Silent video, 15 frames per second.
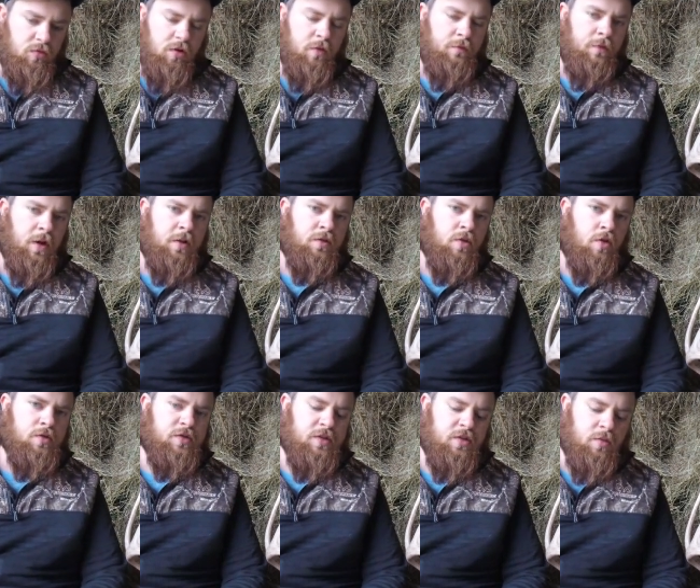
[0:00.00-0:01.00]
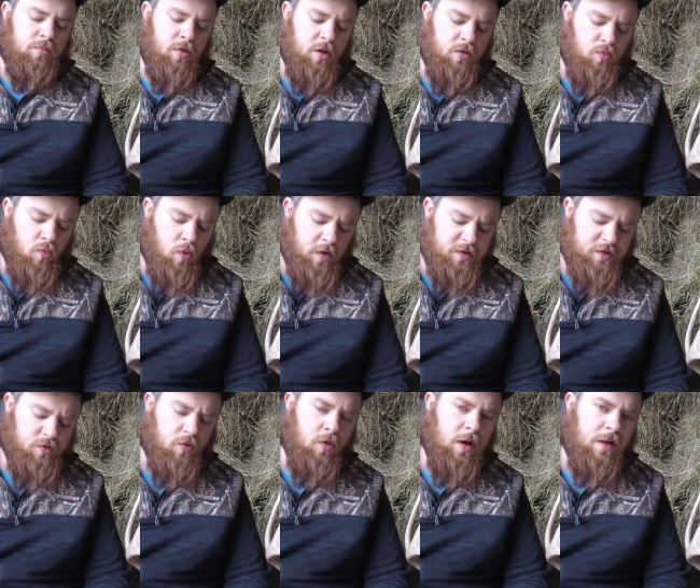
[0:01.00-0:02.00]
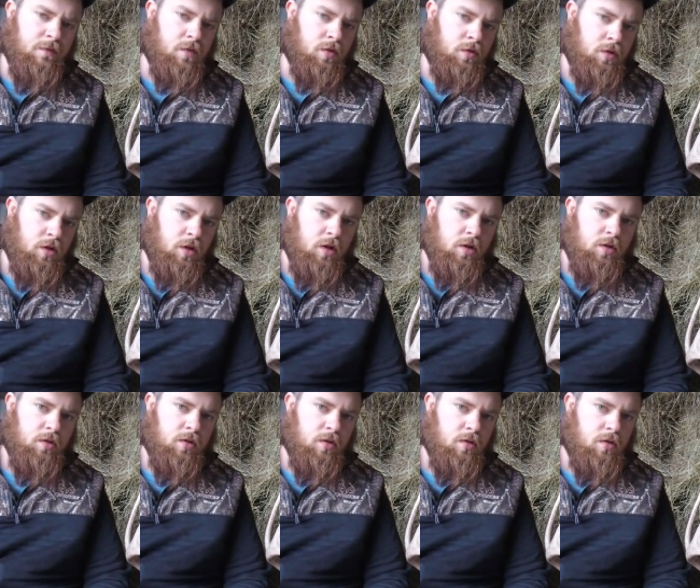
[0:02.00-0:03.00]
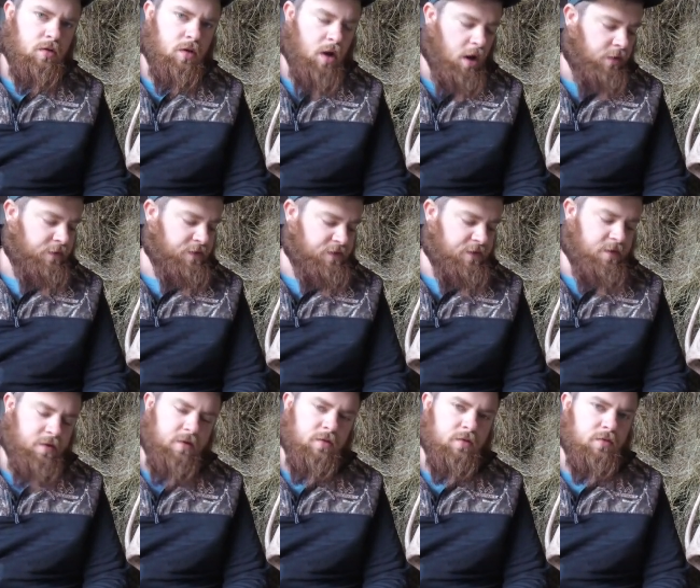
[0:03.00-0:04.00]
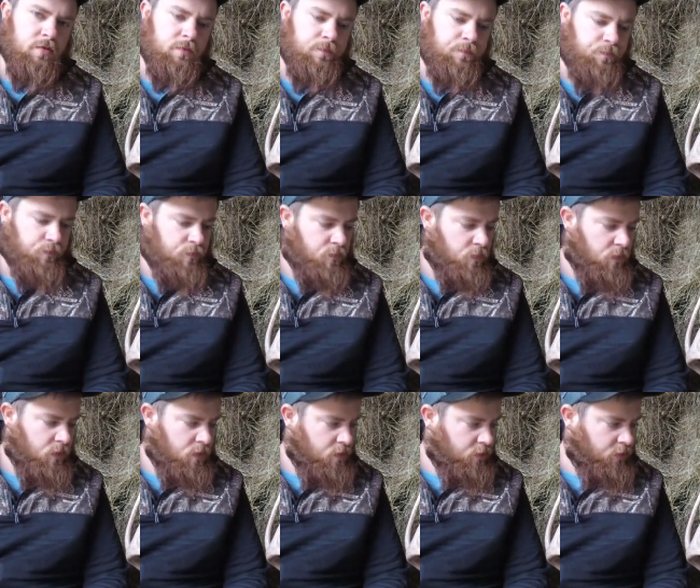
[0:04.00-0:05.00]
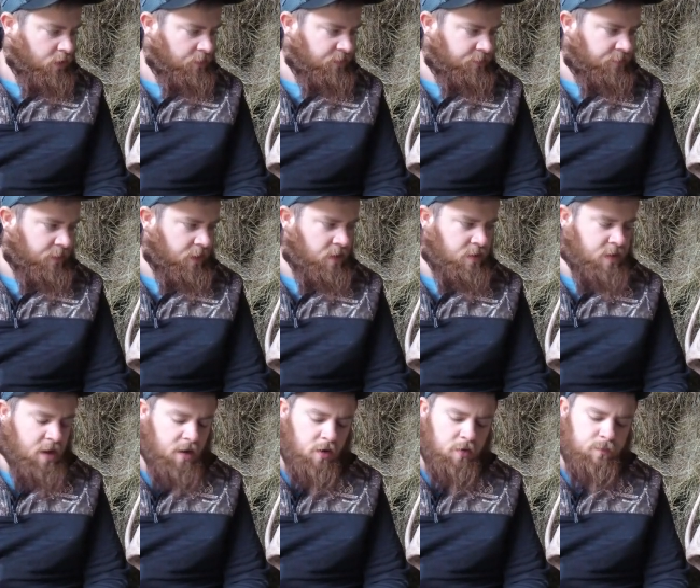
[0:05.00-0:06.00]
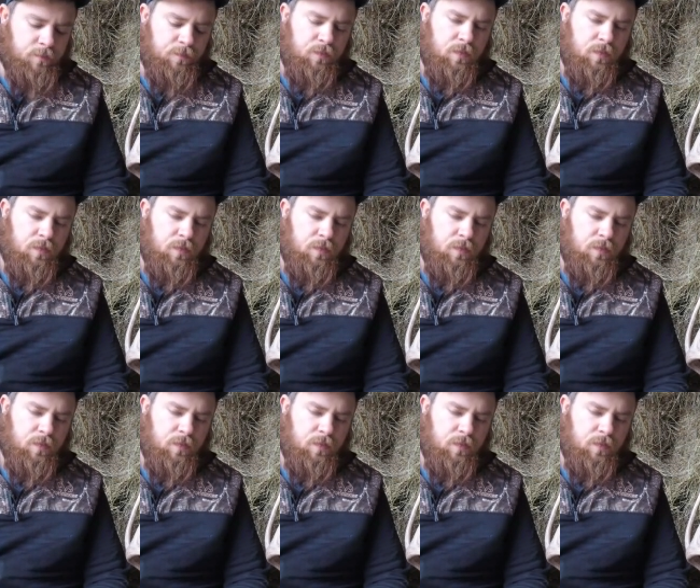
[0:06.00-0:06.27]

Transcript: couldn't find no single blood whatsoever on this deer. Come to find out,